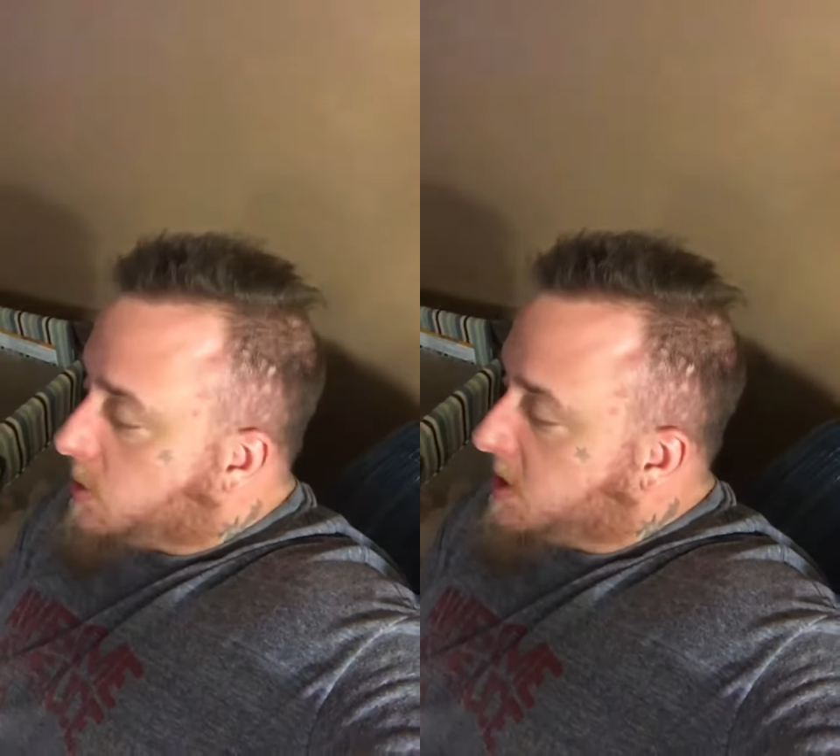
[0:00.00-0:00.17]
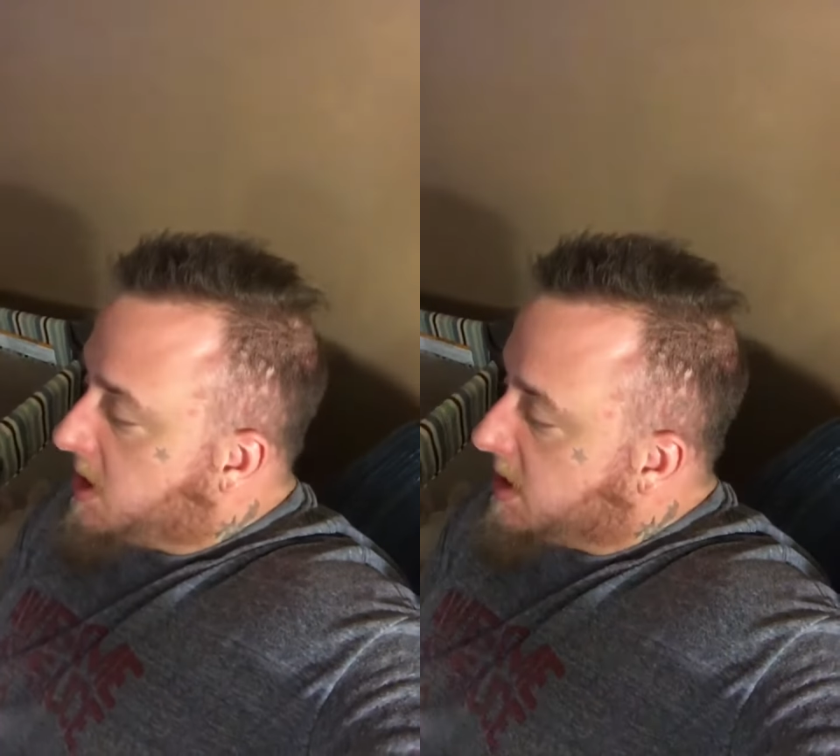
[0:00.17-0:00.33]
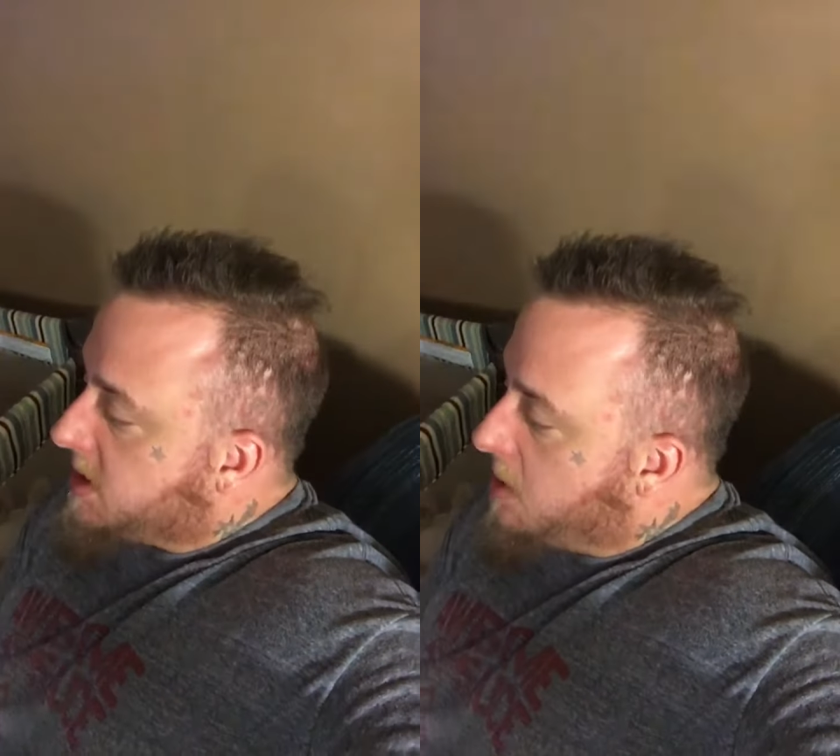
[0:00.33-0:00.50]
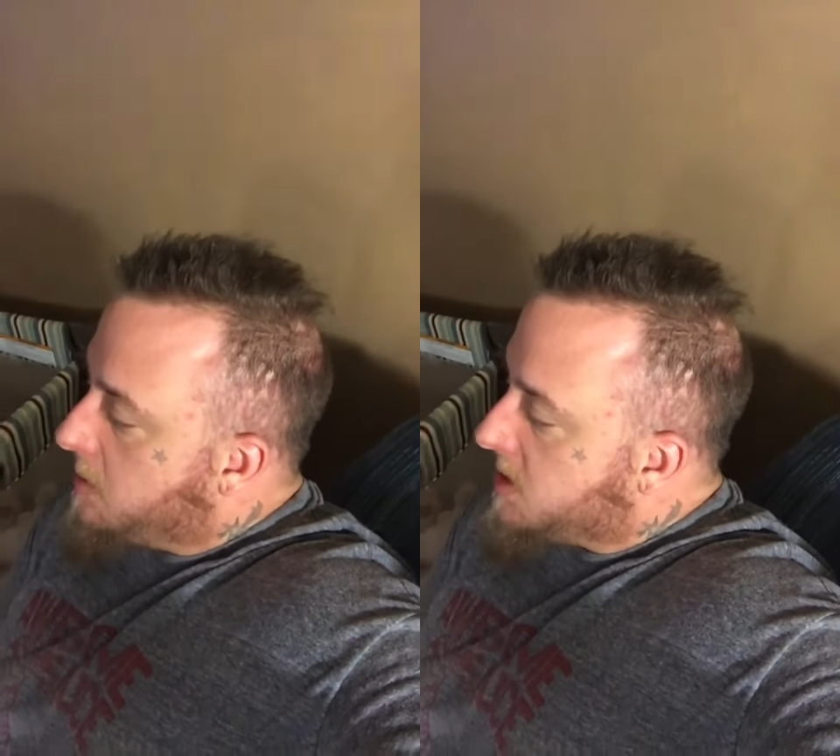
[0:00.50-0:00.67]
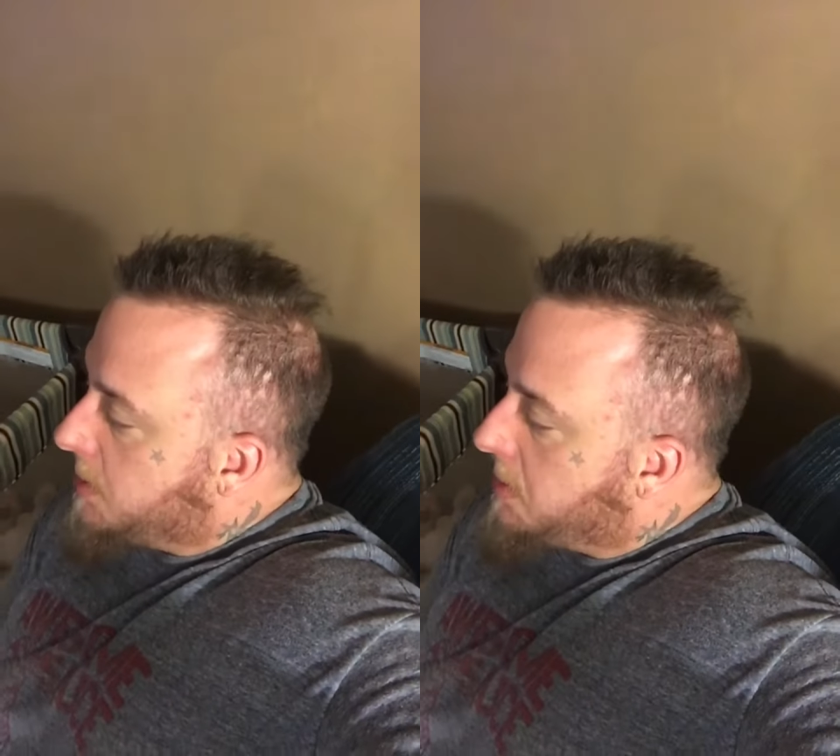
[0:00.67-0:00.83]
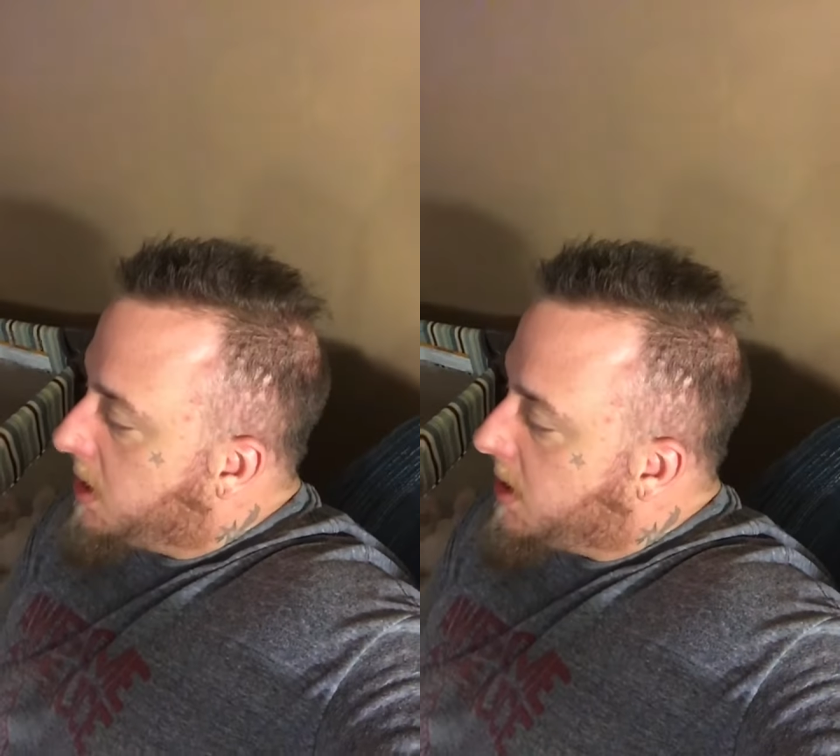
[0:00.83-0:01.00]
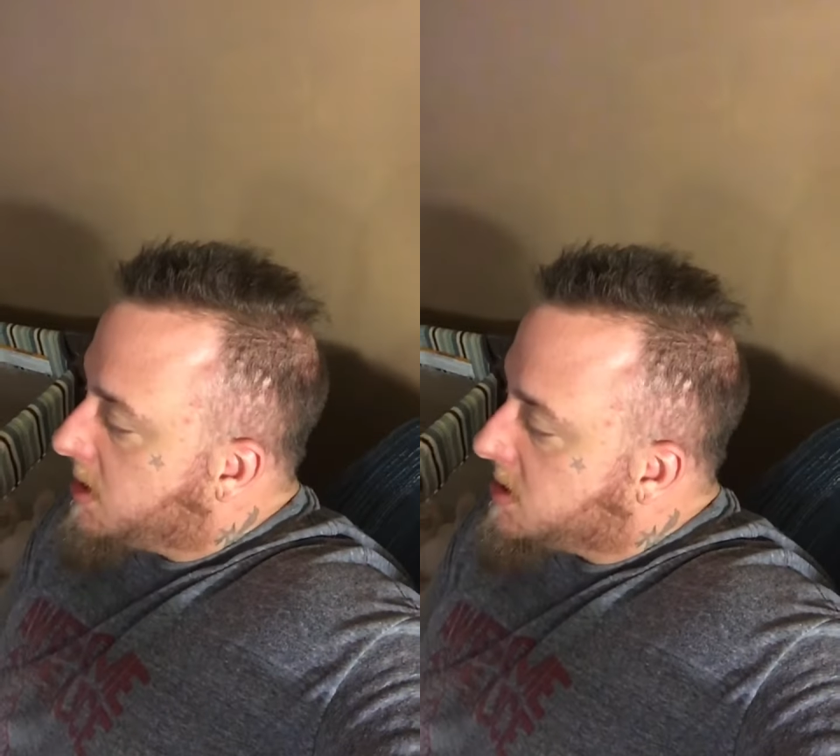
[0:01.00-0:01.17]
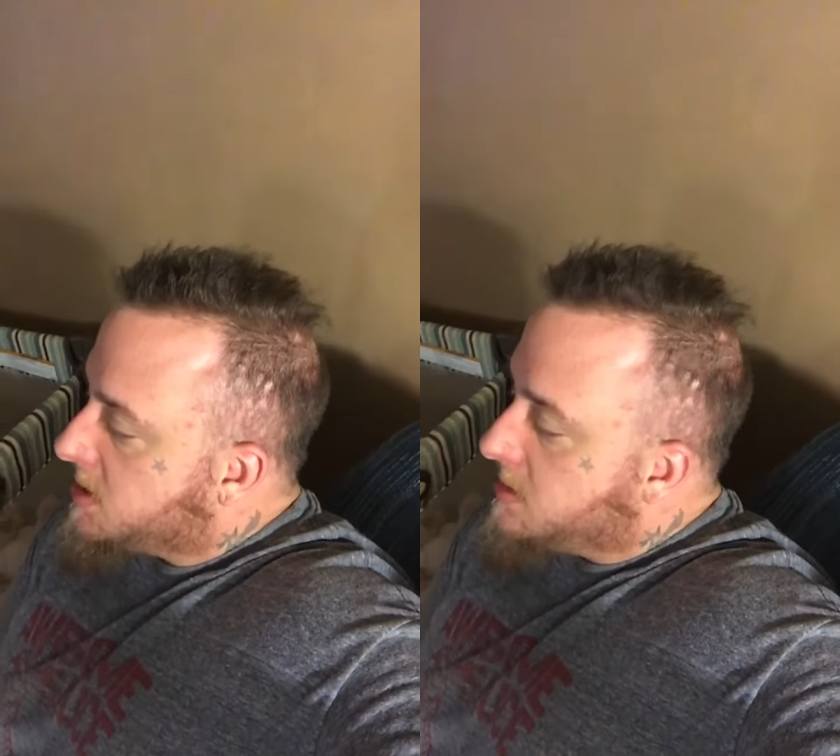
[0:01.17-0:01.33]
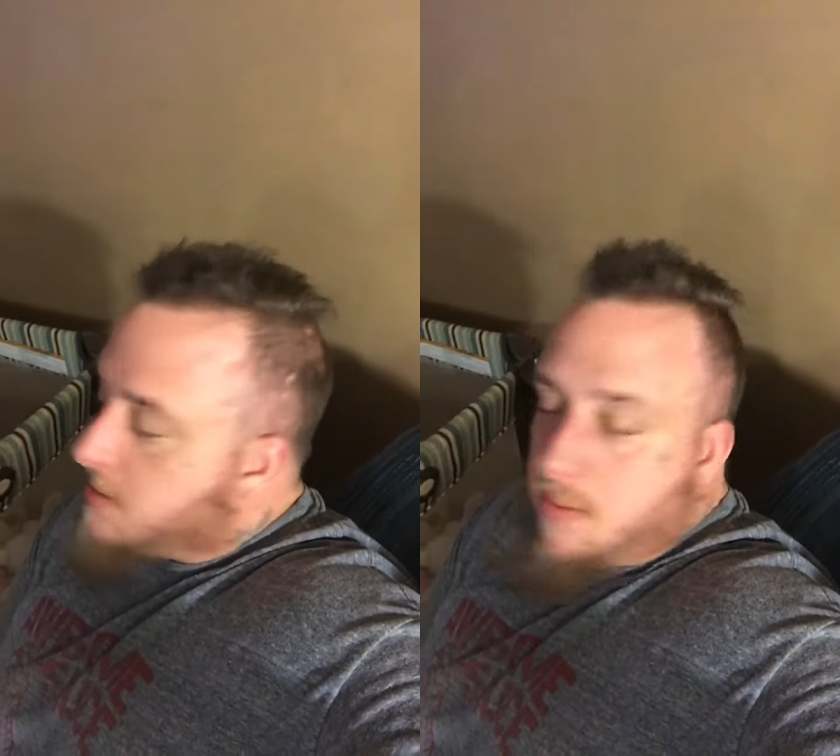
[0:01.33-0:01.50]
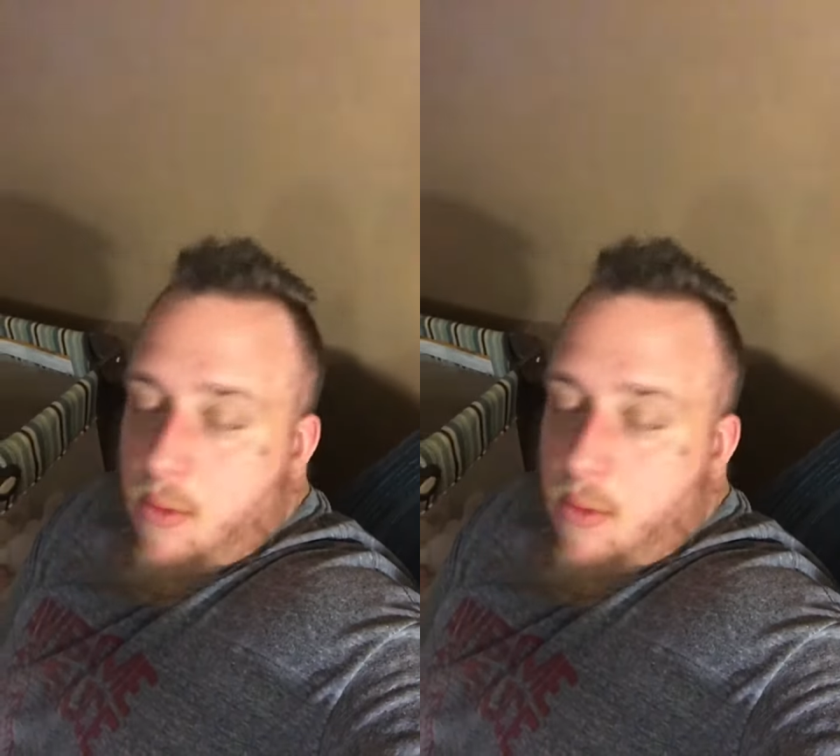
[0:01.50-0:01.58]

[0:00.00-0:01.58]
which that's always a plus.